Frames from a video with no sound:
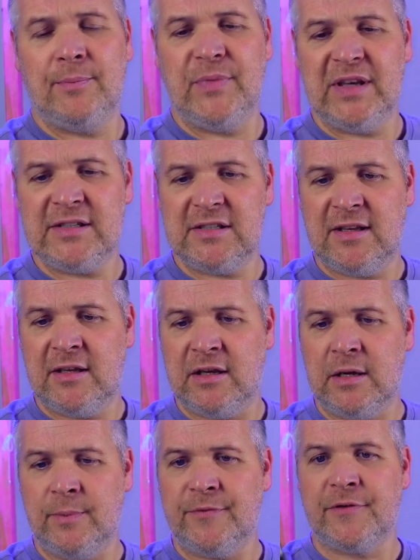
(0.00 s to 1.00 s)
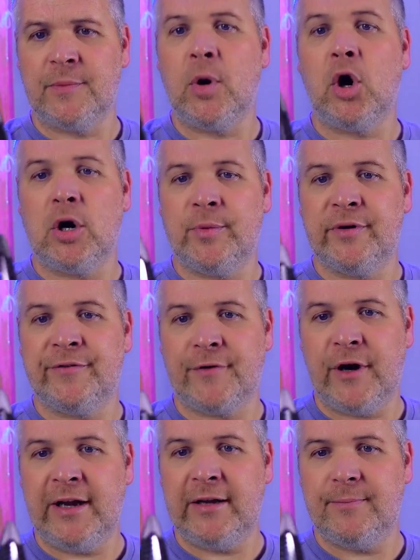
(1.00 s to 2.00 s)
this come from Harbor
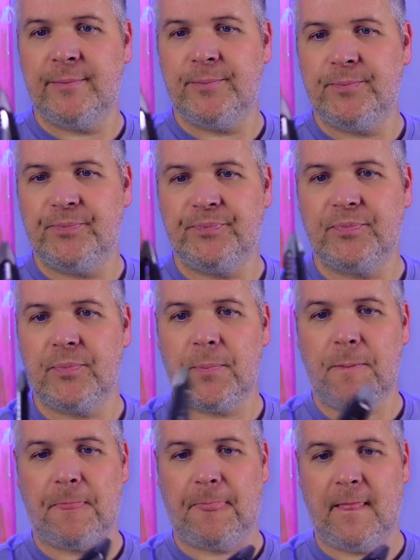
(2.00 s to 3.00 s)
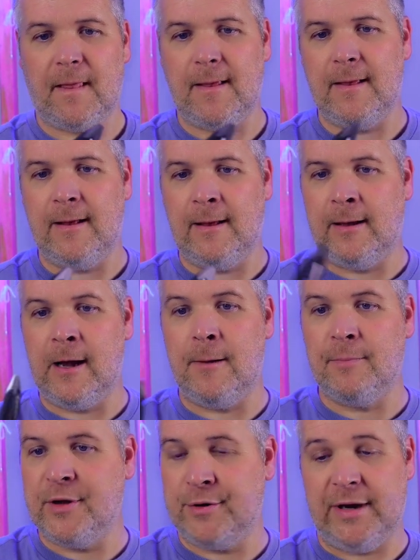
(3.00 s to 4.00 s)
Freight.
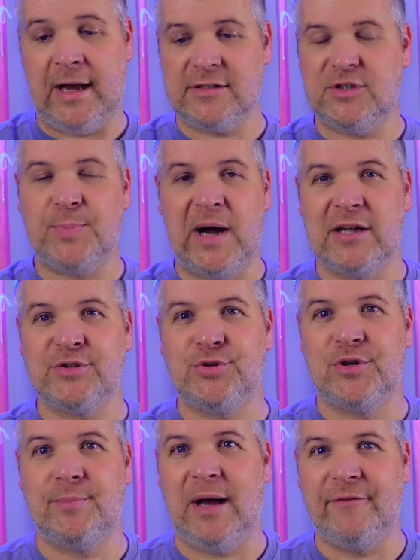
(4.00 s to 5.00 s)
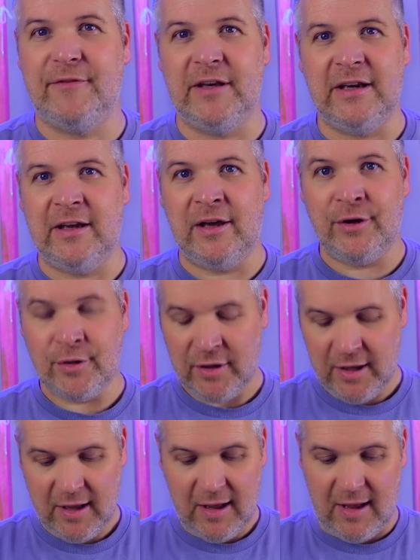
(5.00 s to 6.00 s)
They're not sponsoring my video,
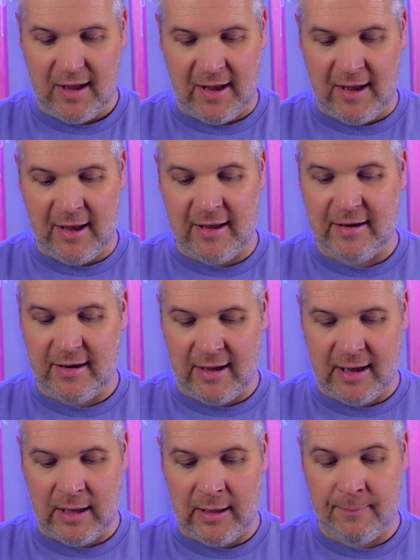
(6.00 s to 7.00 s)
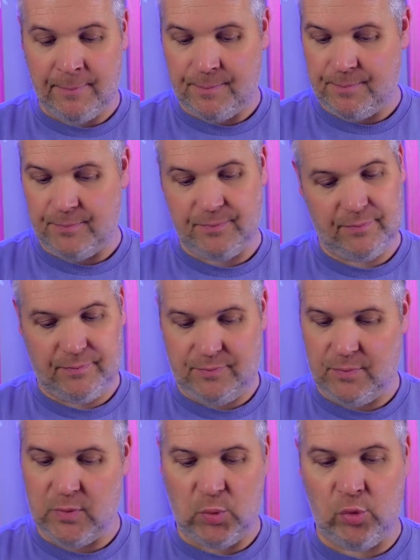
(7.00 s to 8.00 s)
and I
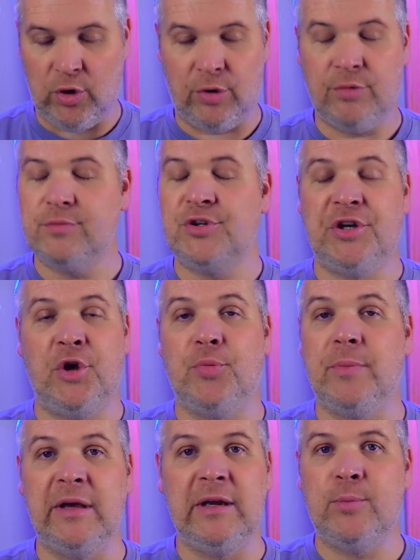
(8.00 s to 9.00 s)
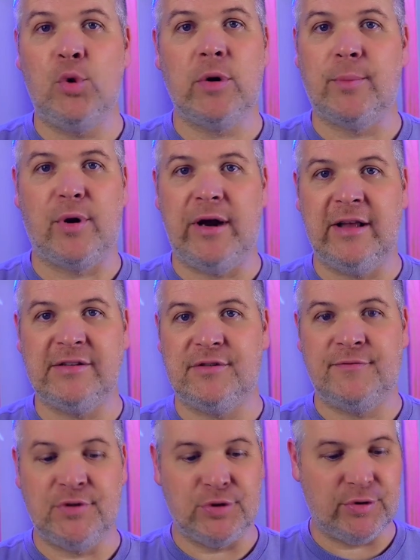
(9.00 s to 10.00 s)
will show many more brands
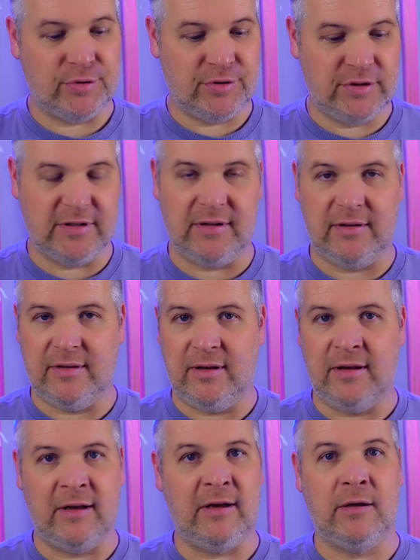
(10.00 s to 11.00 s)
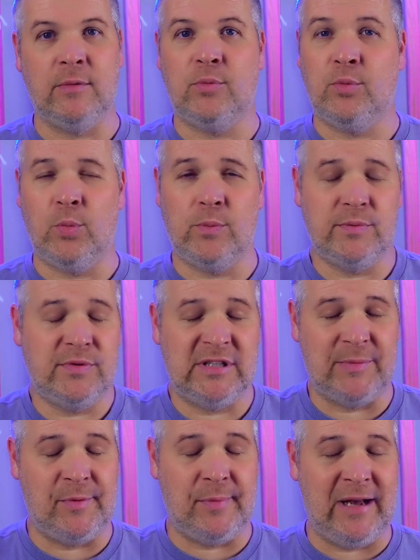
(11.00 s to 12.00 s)
of tools.
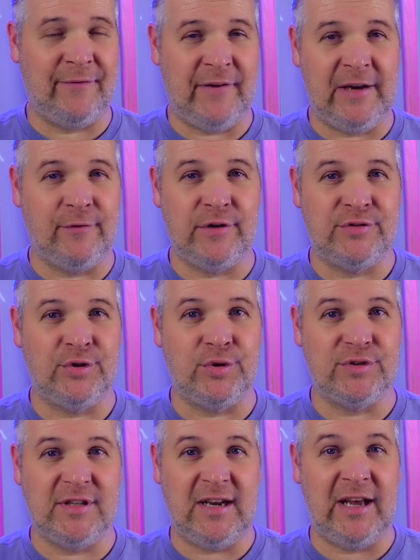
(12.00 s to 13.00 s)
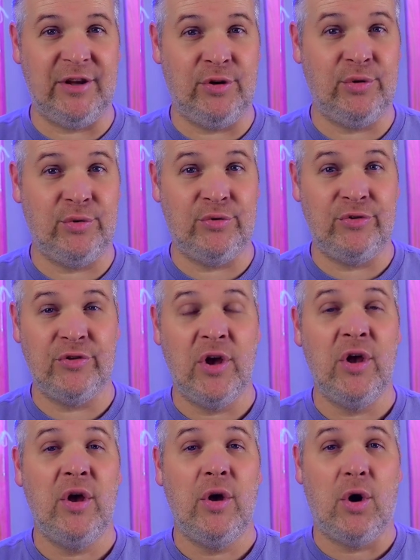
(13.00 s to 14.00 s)
Some of my favorite tools that I use
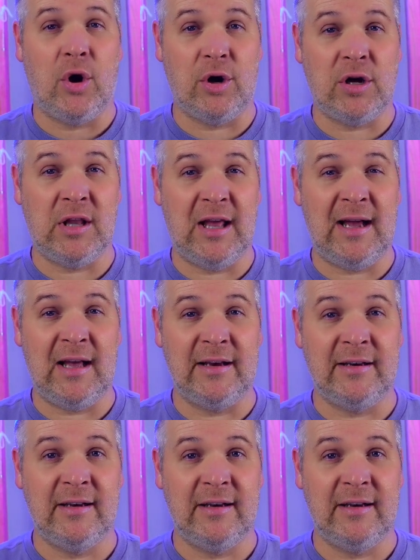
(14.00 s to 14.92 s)
are Klein.